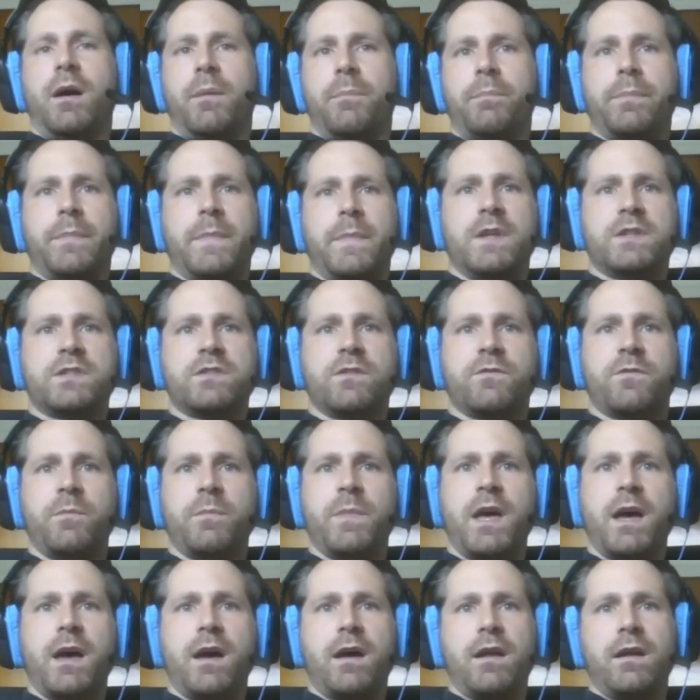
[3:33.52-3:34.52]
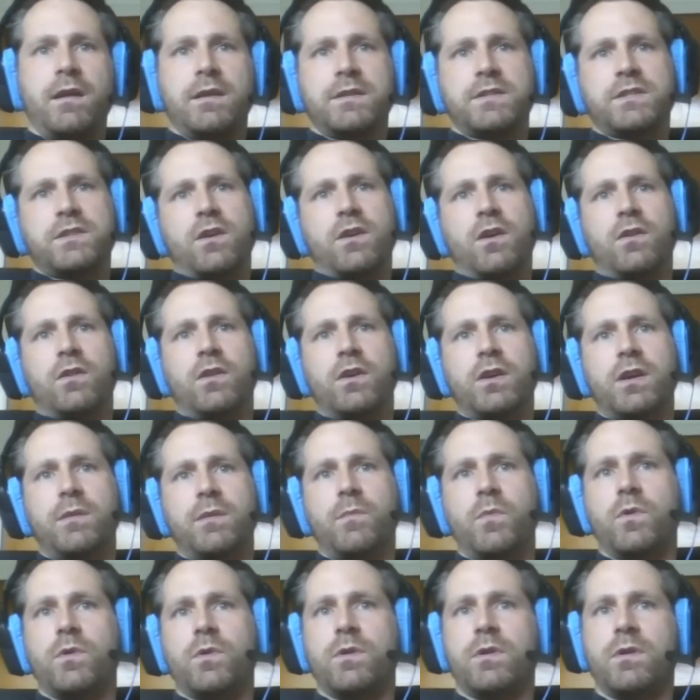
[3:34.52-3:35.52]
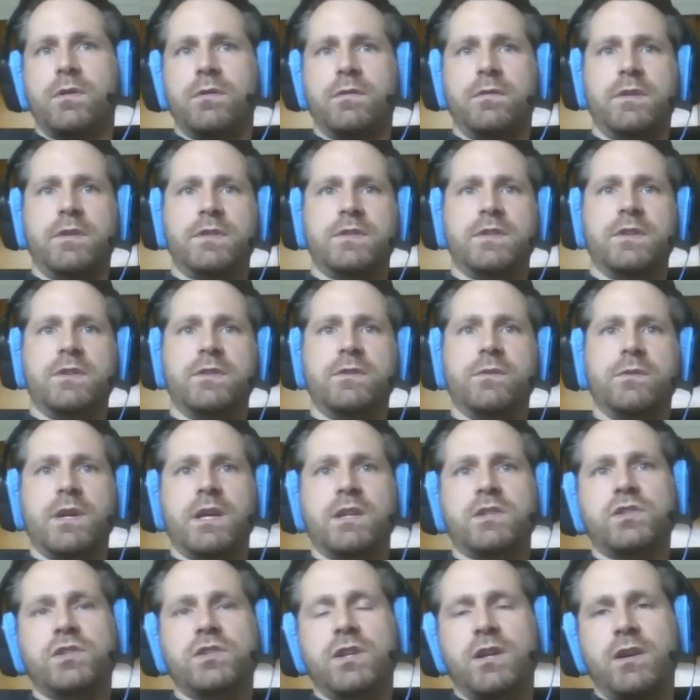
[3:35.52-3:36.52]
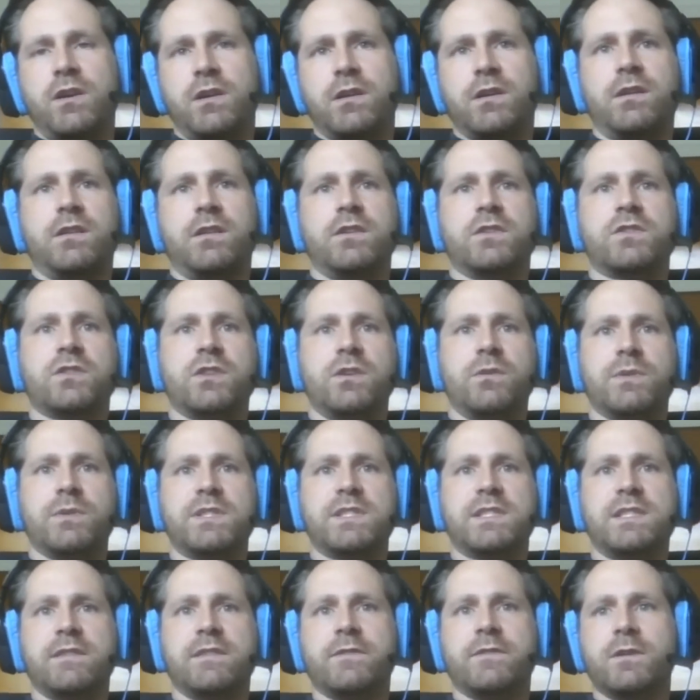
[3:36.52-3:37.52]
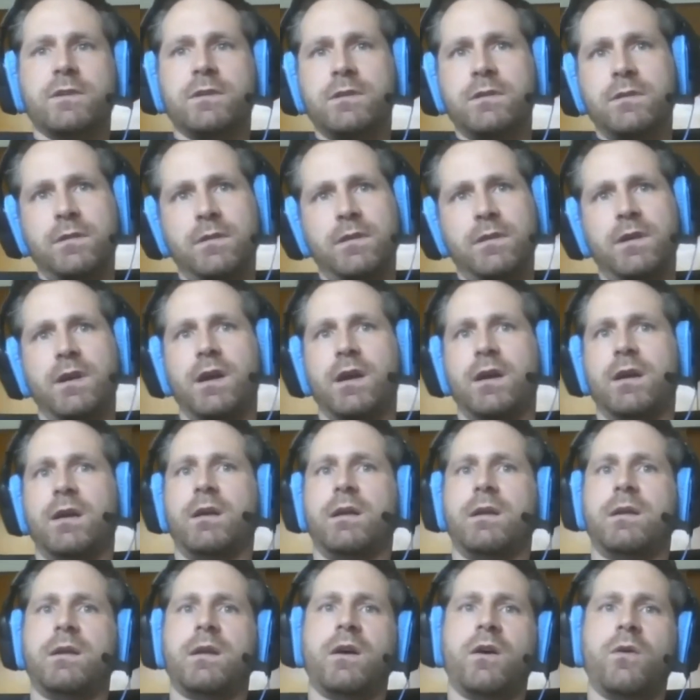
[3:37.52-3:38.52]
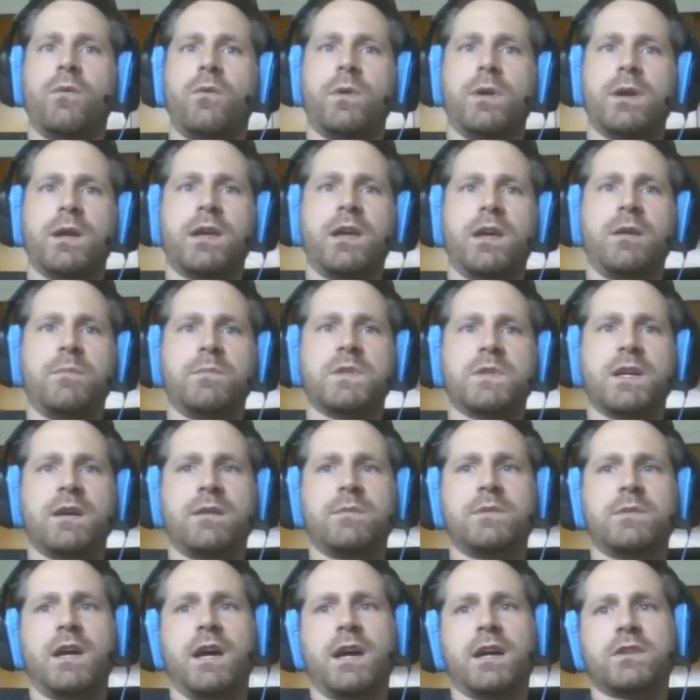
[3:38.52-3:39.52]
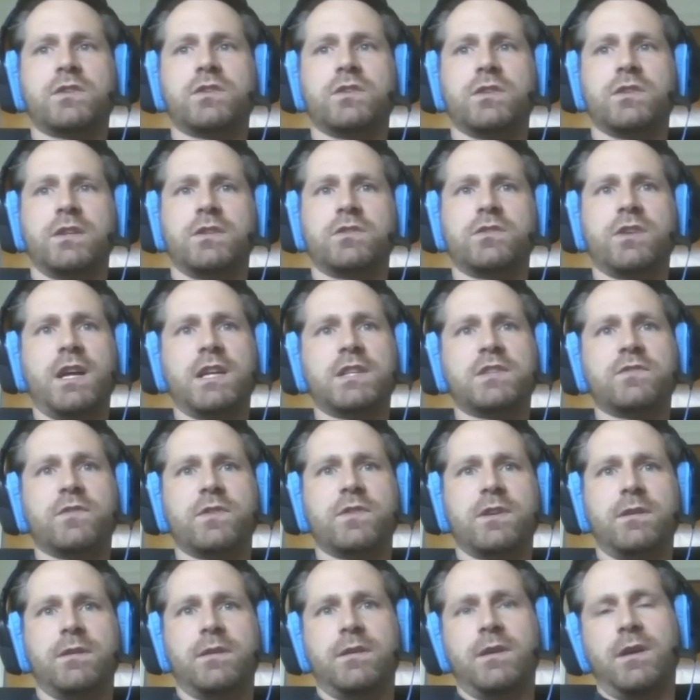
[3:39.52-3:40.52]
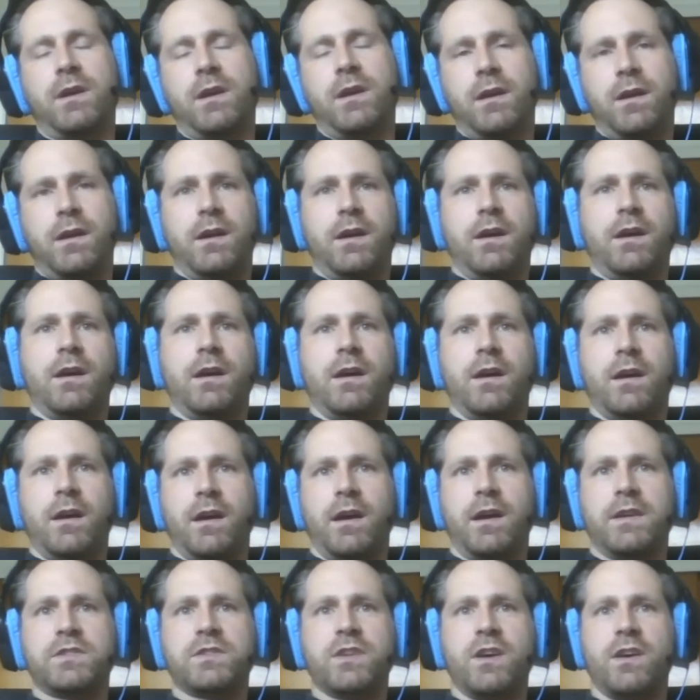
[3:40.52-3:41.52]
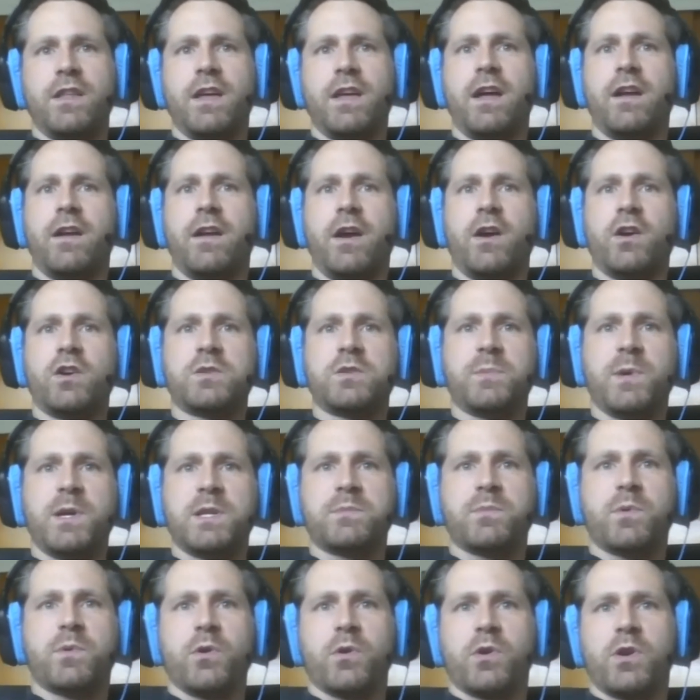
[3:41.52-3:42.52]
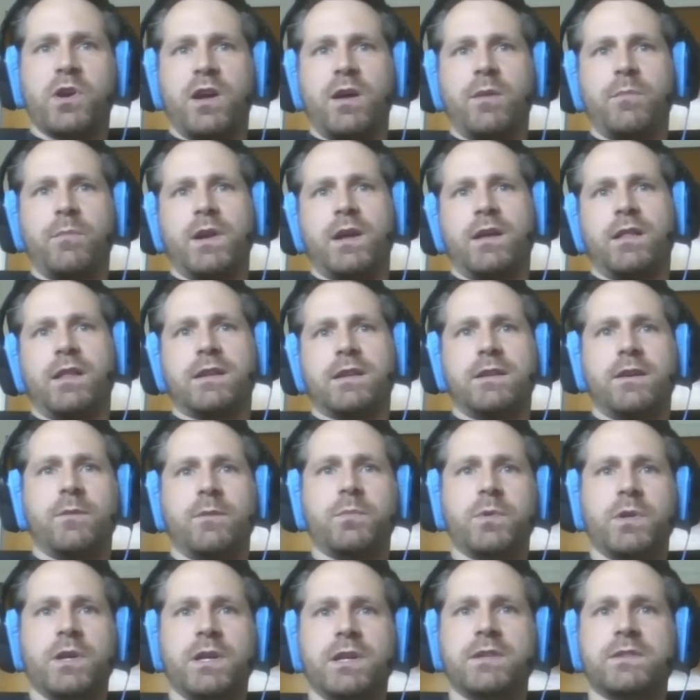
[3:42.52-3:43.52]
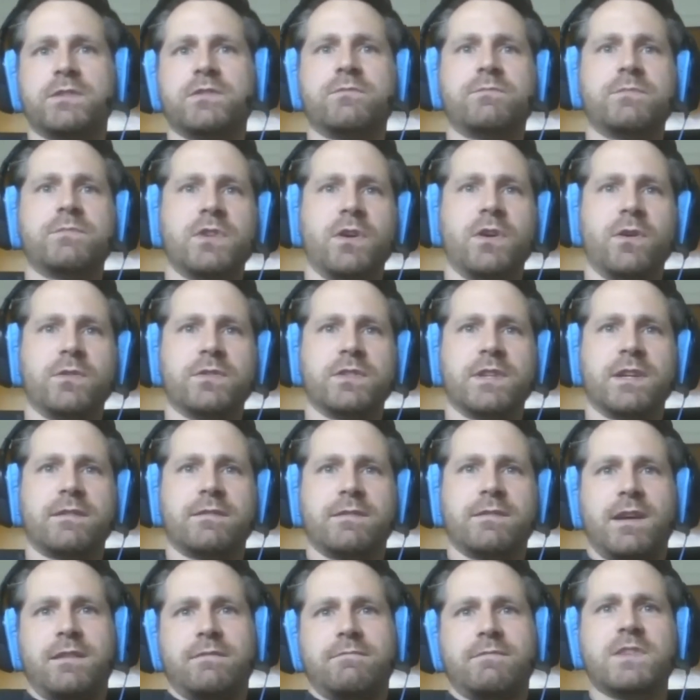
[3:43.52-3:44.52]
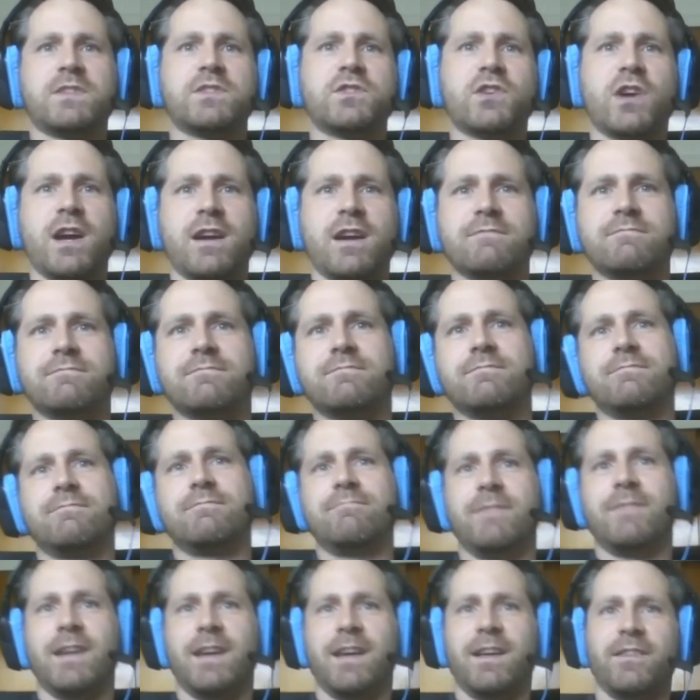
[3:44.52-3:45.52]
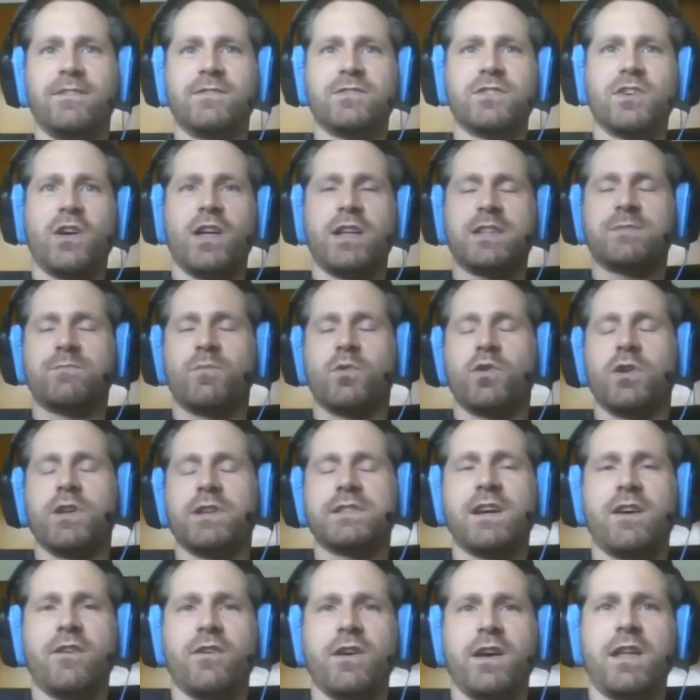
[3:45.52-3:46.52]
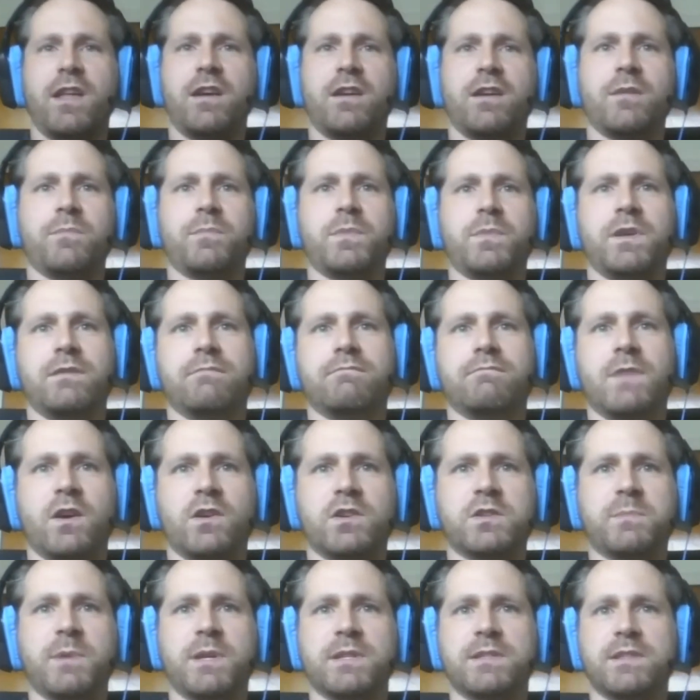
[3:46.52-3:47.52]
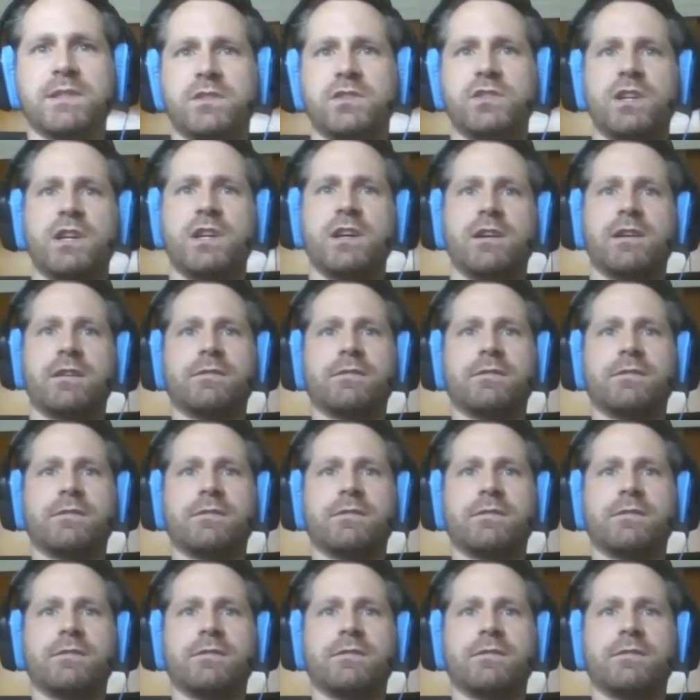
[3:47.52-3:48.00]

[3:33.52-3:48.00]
So from that, I started looking more into doing engineering. Initially, it was civil. And when it came time to actually transfer, I saw they had an aerospace program and I liked airplanes. So I was like, let's try it. And so that's more or less how I ended up in aerospace engineering.